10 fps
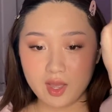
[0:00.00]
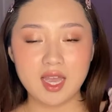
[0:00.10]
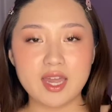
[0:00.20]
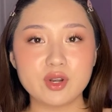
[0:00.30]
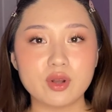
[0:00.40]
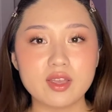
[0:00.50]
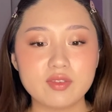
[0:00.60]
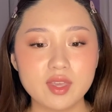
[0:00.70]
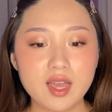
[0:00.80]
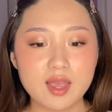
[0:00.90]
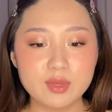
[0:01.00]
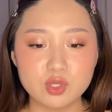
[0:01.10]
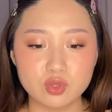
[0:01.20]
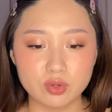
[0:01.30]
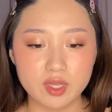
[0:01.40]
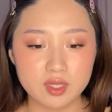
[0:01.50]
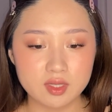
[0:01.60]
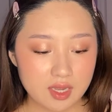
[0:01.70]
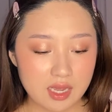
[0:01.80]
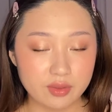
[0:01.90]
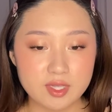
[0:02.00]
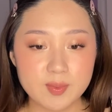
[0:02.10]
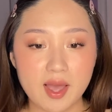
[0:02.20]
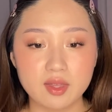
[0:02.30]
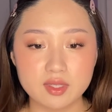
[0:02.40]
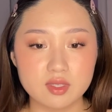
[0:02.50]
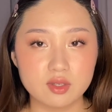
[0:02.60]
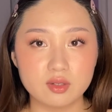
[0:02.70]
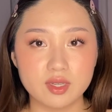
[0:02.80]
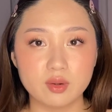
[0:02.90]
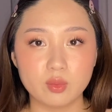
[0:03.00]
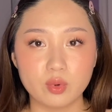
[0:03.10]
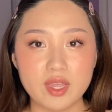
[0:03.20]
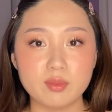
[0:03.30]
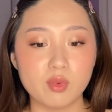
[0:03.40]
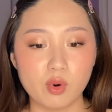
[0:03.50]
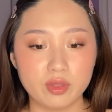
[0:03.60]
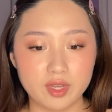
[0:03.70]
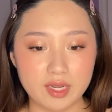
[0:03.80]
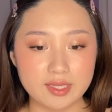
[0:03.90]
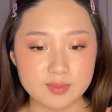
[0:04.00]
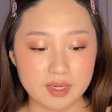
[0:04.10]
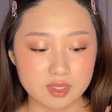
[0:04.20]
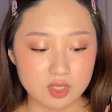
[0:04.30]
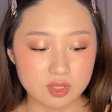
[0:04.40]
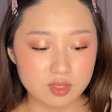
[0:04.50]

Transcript: I don't know, I feel like I'm enjoying how these palettes look like way more than I expected to,